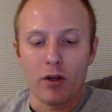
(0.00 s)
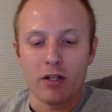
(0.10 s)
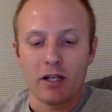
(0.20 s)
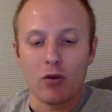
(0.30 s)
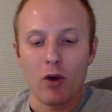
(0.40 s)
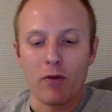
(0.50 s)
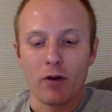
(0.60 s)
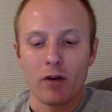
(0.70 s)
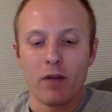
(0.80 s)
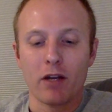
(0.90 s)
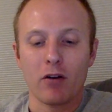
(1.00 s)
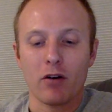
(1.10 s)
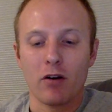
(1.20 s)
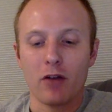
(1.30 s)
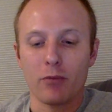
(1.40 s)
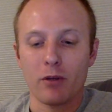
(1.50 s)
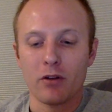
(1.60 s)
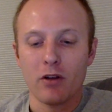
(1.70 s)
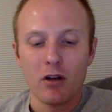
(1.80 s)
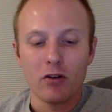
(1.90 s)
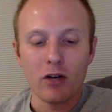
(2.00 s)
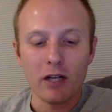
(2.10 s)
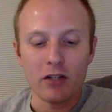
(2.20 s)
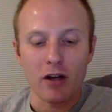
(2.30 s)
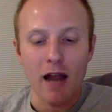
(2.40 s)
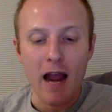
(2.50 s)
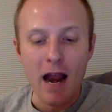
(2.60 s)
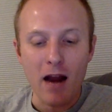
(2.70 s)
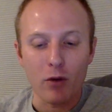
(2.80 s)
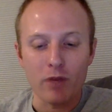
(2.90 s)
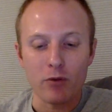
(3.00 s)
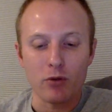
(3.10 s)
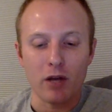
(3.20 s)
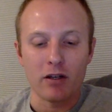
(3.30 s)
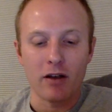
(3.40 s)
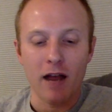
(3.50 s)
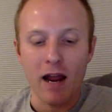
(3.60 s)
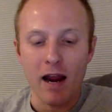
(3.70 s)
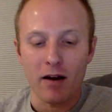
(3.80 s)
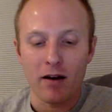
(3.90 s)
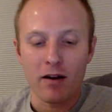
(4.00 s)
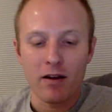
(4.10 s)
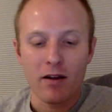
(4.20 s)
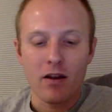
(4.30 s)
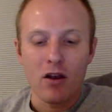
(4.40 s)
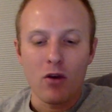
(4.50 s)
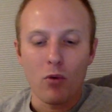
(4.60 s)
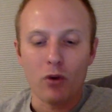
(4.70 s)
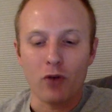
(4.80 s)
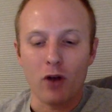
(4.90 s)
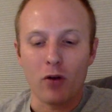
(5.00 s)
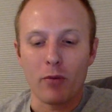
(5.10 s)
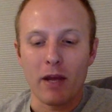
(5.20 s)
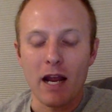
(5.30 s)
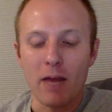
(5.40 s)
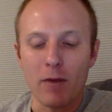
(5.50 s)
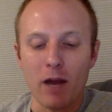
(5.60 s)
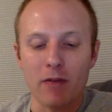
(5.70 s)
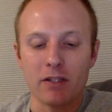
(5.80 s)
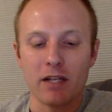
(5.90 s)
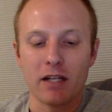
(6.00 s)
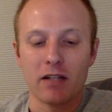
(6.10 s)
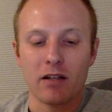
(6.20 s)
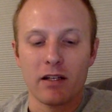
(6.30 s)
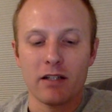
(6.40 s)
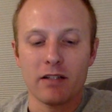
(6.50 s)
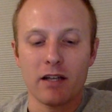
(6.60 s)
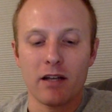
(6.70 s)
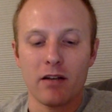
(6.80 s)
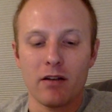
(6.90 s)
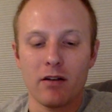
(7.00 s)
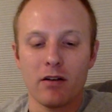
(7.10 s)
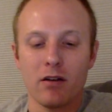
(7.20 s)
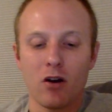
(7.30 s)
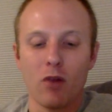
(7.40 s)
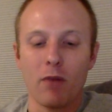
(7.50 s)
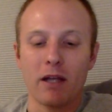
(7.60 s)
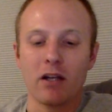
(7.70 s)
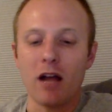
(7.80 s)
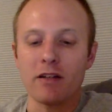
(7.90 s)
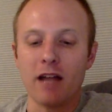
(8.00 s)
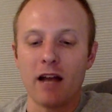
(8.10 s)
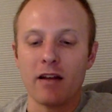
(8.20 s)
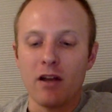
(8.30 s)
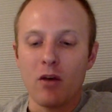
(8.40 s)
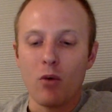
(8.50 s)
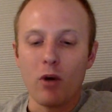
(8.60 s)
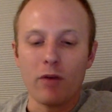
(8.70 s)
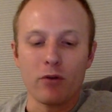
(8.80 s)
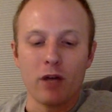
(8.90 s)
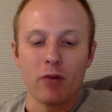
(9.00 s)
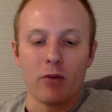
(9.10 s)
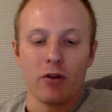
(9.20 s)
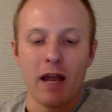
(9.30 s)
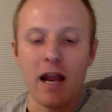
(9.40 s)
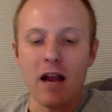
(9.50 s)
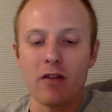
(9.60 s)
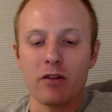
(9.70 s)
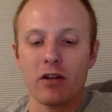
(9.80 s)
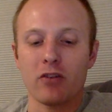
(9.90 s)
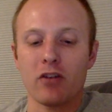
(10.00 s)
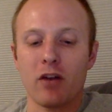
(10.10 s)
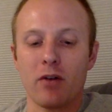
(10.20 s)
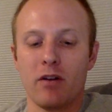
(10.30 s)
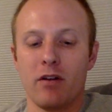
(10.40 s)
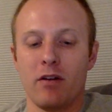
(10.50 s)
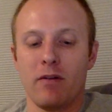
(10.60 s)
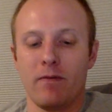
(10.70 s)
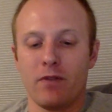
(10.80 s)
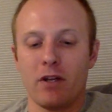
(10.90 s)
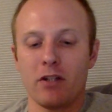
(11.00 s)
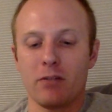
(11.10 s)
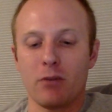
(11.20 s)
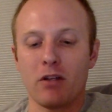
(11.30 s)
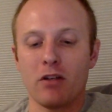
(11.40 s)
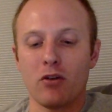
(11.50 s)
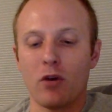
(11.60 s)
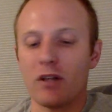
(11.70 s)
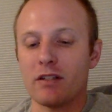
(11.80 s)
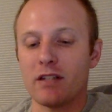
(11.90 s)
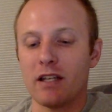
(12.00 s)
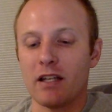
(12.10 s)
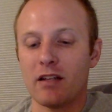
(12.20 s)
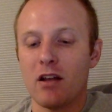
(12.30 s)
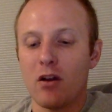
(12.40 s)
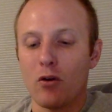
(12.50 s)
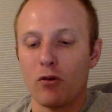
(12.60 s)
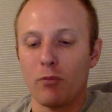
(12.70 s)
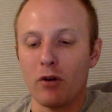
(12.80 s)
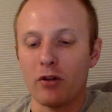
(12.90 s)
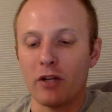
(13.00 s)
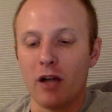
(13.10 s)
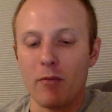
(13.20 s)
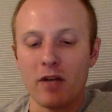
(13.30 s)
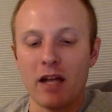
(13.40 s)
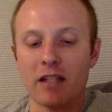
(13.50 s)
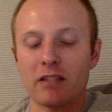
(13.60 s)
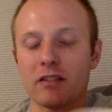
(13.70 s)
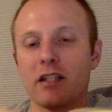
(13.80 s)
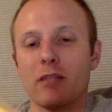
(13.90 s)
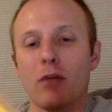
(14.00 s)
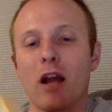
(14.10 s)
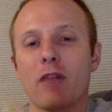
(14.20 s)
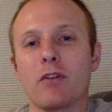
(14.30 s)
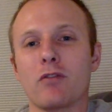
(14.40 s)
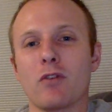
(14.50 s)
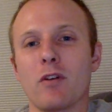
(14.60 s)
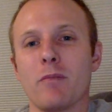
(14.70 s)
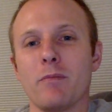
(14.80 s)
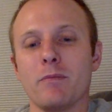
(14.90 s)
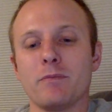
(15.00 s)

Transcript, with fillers: pointing and quivering a finger at her husband. Look at your hair! What have you done to your hair? What's wrong with my hair, for heaven's sake? he said. Oh my God, Dad, what have you done with your hair? the son shouted. A splendid, noisy scene was building up nicely in the breakfast room.